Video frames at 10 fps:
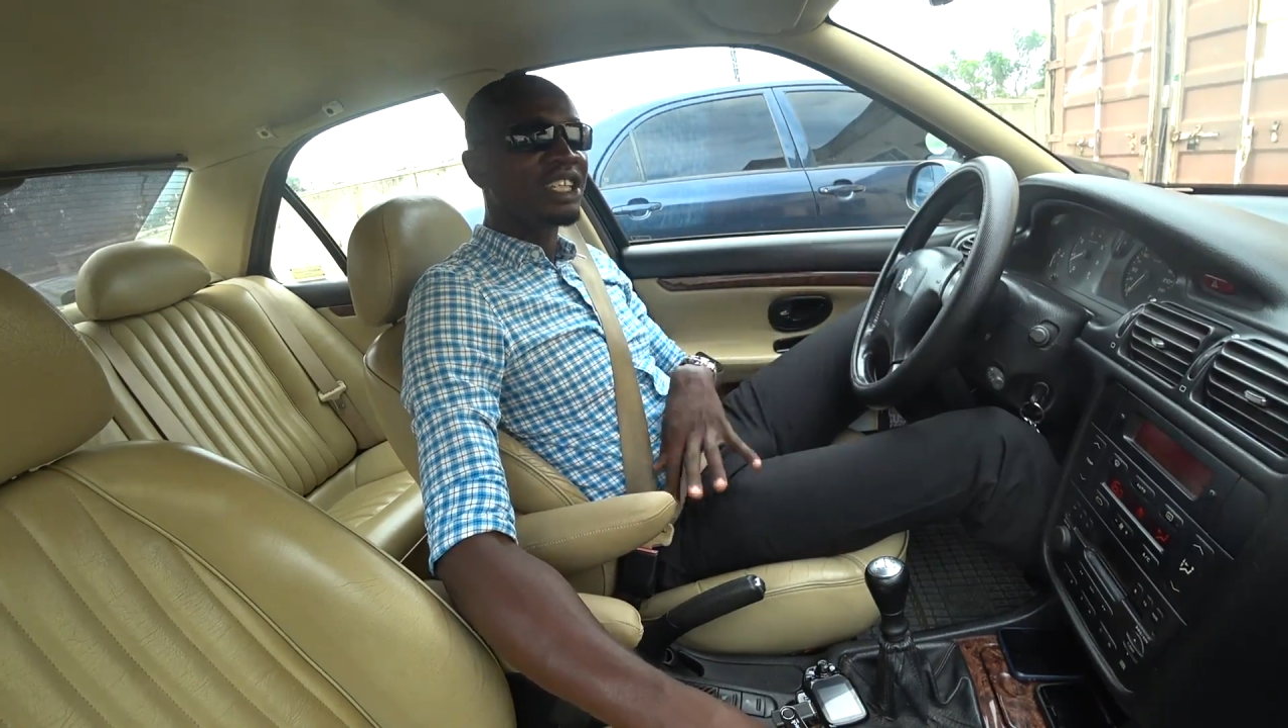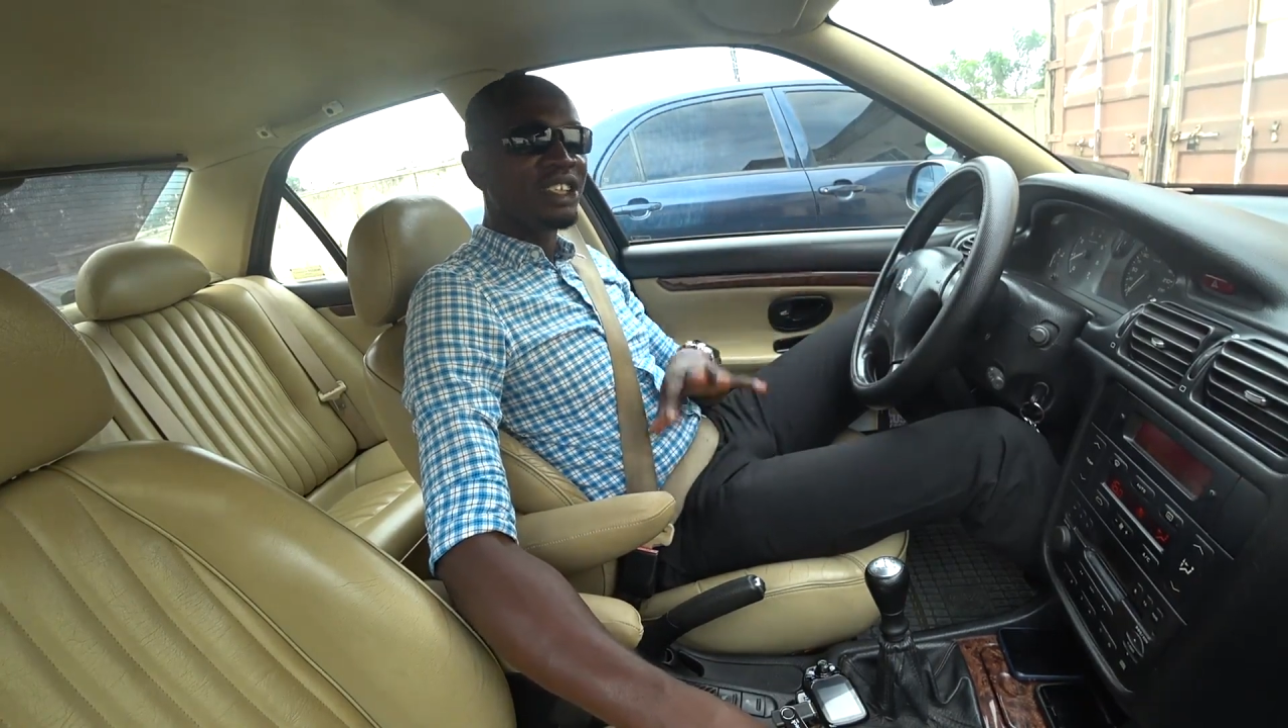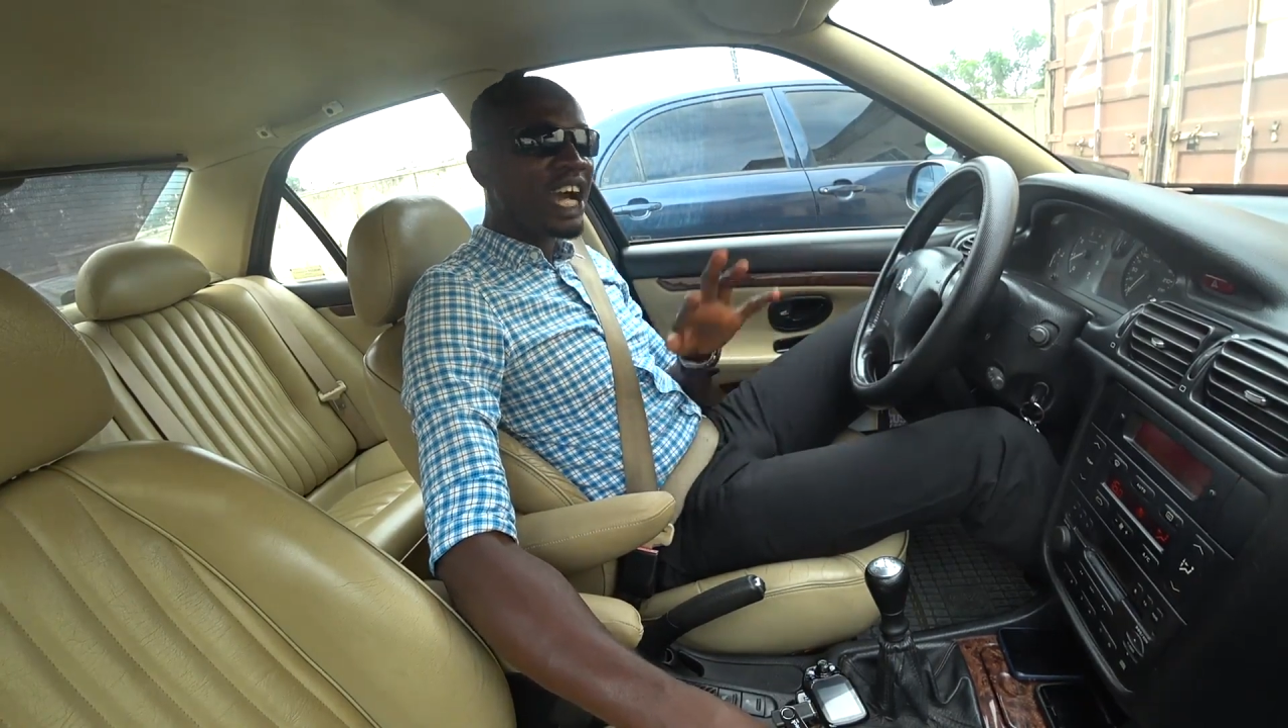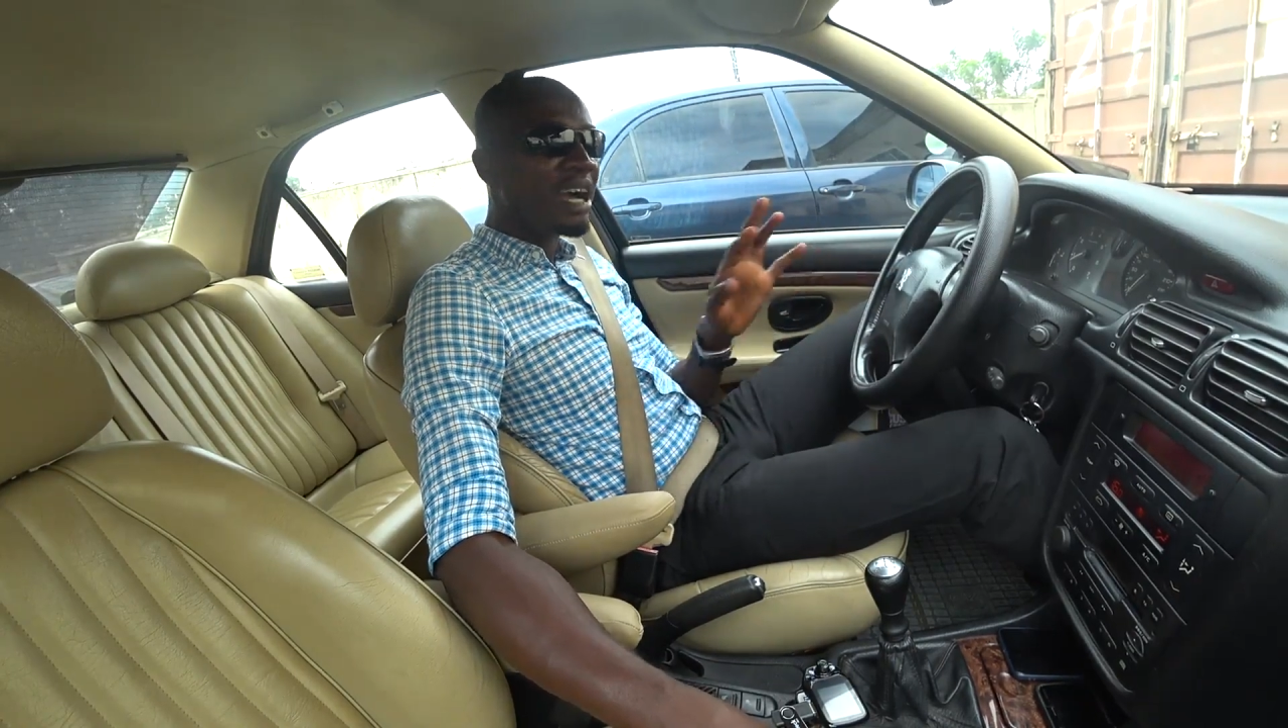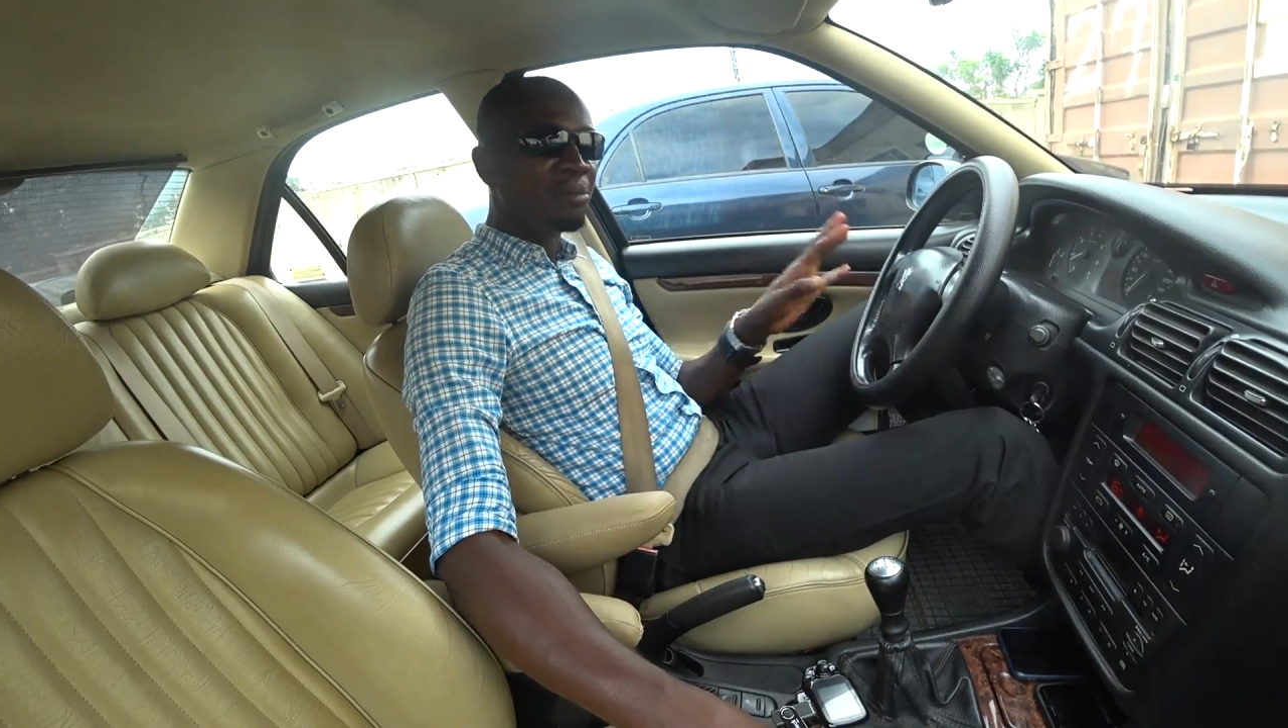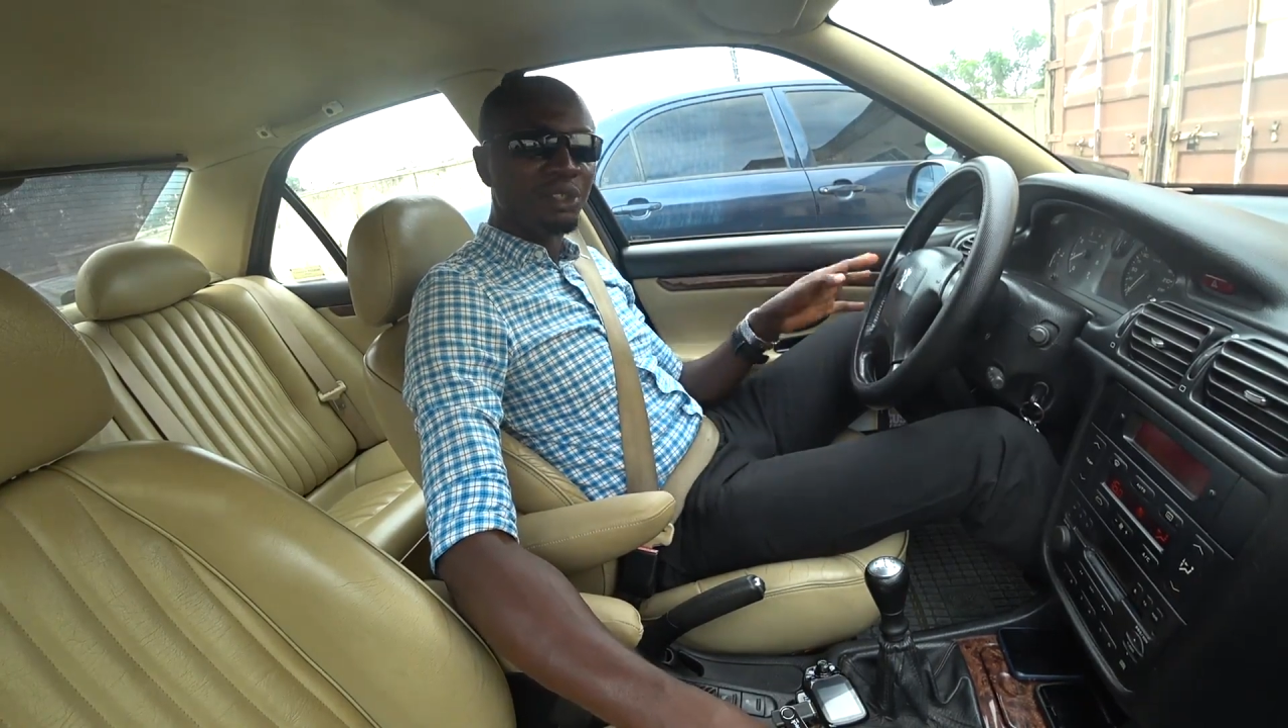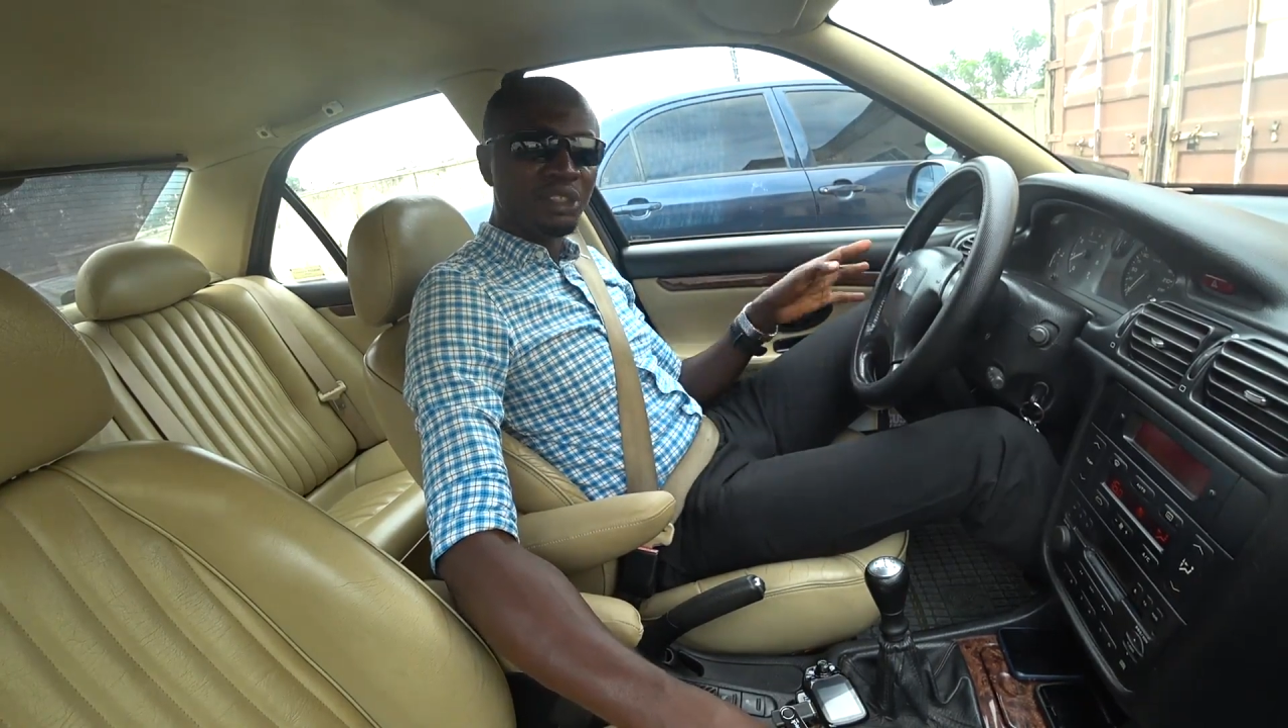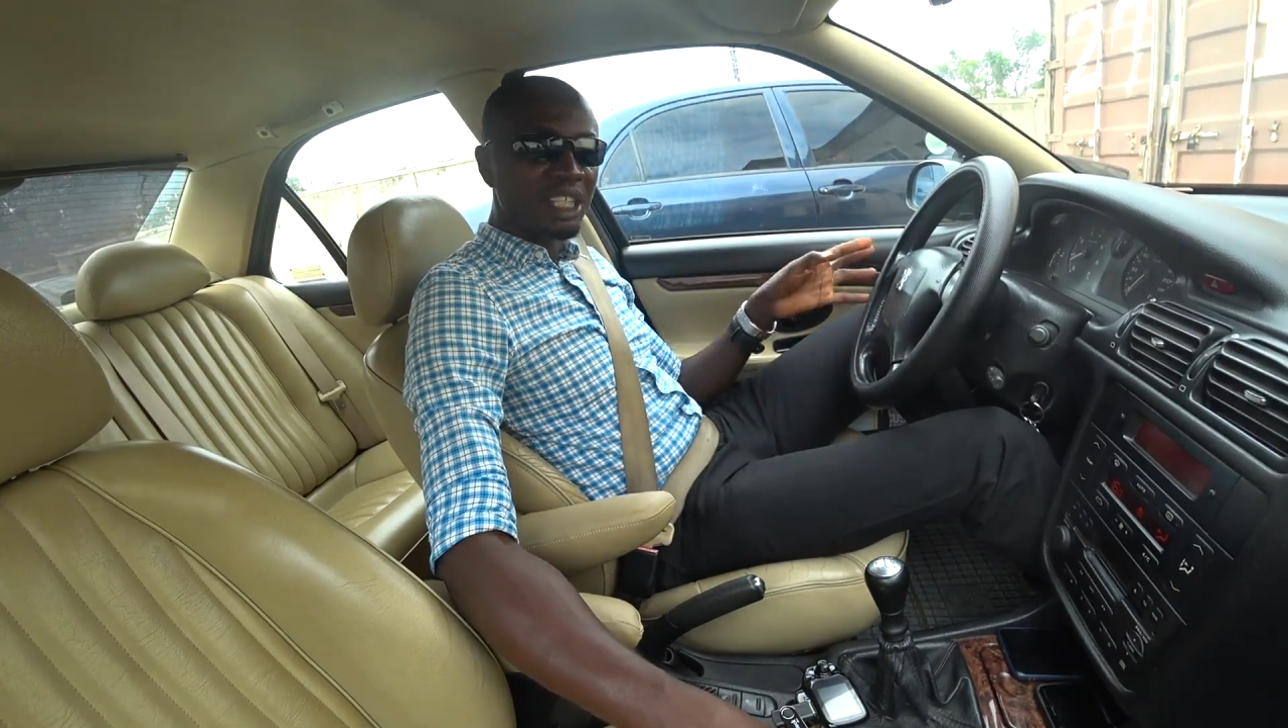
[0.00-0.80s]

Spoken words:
they don't abuse